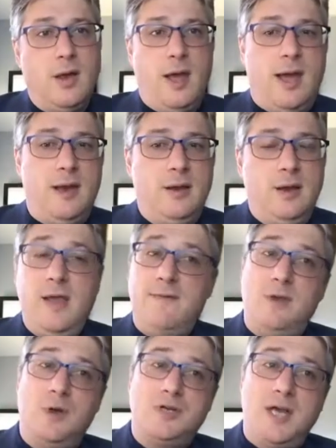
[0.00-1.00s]
And
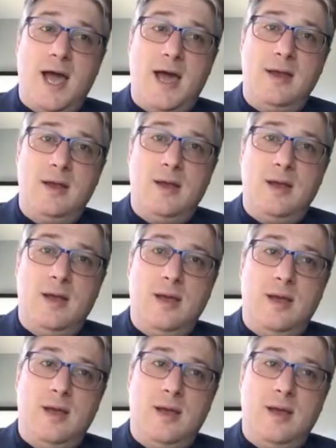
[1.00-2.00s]
even though she had,
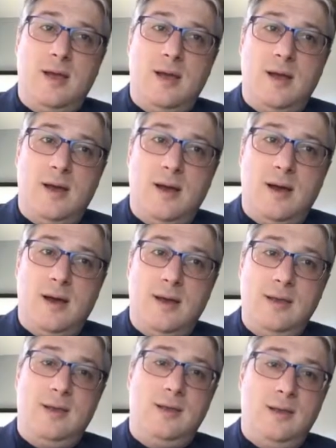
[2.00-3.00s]

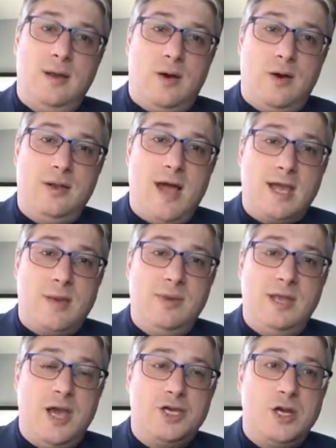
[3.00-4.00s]
you know, her
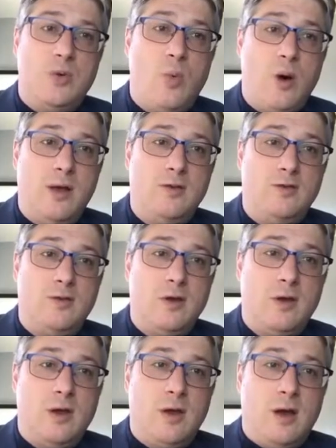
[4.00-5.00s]
documentation was
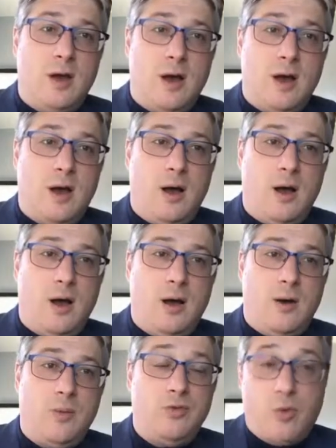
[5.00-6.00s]

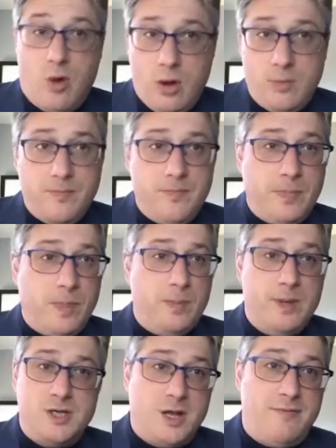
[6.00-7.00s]
wrong. I
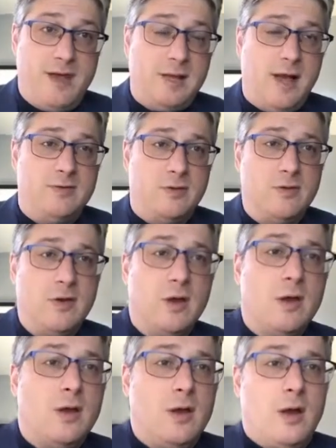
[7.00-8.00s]
mean, she had a fake license
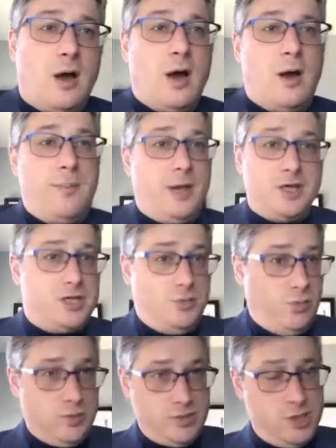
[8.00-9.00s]
because
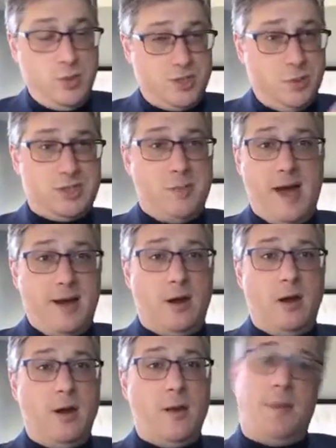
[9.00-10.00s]
she was a
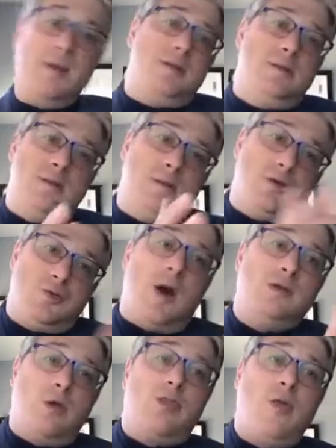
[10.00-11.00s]
minor. But
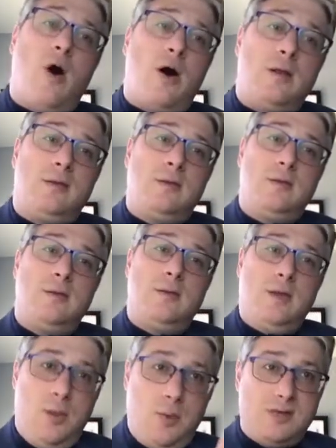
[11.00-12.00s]
Oswaldo thought
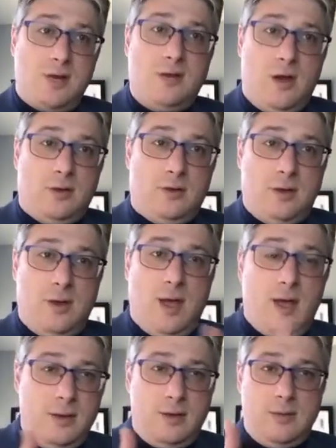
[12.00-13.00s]
he was an adult,
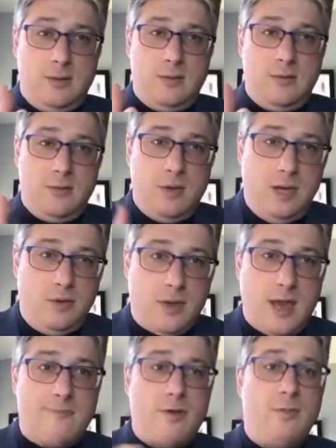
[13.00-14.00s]
and he
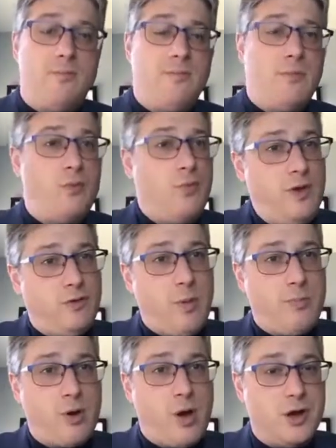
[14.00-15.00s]
took every
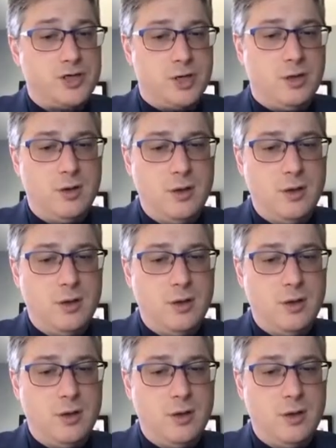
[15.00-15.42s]
reasonable precaution.